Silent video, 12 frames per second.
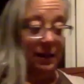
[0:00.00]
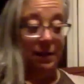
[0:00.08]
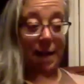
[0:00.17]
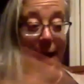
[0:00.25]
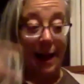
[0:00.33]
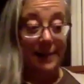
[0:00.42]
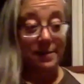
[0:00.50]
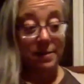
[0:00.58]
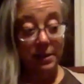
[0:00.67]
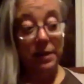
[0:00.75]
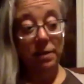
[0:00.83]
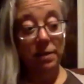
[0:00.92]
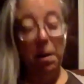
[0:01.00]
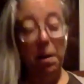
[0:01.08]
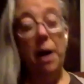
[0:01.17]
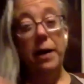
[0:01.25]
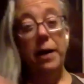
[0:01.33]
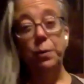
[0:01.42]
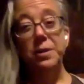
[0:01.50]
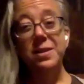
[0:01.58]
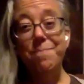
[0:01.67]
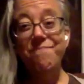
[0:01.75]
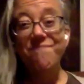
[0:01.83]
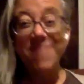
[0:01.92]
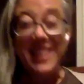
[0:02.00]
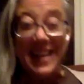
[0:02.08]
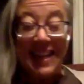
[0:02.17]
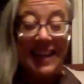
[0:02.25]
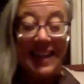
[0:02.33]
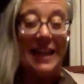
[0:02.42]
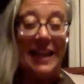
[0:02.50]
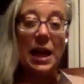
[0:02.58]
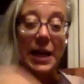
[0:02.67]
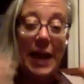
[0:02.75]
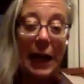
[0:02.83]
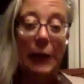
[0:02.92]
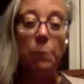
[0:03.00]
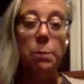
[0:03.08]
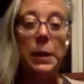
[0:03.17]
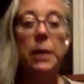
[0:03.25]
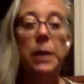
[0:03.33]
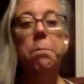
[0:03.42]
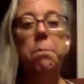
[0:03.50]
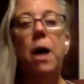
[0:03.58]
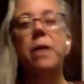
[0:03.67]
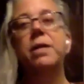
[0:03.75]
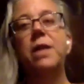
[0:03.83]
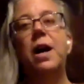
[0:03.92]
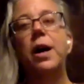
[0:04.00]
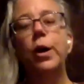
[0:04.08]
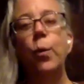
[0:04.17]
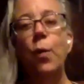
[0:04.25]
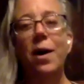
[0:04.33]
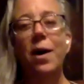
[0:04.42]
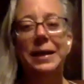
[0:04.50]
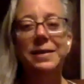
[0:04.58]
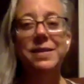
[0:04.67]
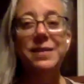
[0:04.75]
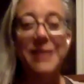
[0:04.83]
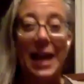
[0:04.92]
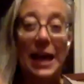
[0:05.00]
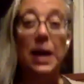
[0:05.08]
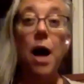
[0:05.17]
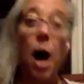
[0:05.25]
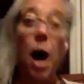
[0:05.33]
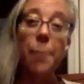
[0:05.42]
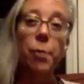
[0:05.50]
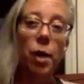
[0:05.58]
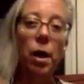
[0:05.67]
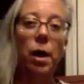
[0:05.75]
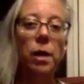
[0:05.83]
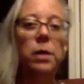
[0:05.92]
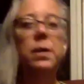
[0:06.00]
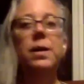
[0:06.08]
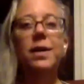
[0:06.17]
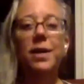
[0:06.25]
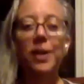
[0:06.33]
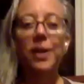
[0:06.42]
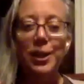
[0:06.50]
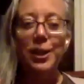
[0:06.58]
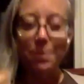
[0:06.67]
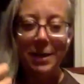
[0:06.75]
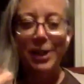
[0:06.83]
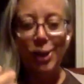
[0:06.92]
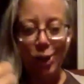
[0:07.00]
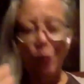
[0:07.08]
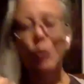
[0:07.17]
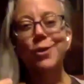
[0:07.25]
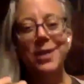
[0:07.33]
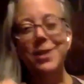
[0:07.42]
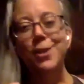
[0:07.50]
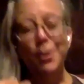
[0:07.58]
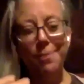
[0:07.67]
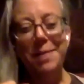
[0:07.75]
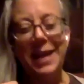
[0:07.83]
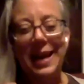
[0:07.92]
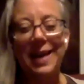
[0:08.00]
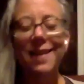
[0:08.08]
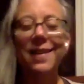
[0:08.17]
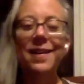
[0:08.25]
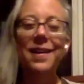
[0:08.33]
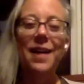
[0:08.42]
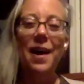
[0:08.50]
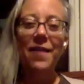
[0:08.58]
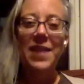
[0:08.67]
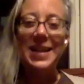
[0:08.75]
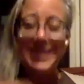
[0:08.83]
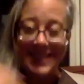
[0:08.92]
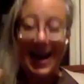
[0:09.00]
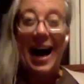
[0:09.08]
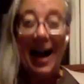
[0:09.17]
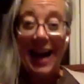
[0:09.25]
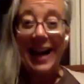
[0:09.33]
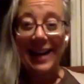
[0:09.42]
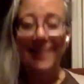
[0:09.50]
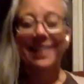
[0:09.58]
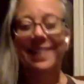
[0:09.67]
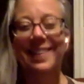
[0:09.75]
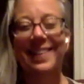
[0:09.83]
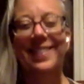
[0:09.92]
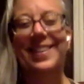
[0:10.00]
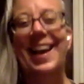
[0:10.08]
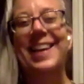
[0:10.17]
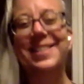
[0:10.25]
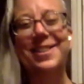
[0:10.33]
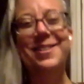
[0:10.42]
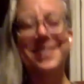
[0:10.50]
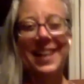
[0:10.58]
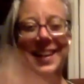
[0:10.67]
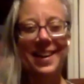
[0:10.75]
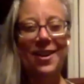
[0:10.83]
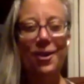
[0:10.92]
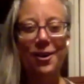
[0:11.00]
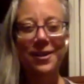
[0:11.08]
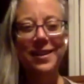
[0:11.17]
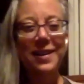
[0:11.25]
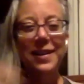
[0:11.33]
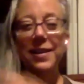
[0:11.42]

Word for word: the last scene of mine was an 8-minute monologue where I sang opera, clutched my children to me, and then died. Okay, so it was like a whole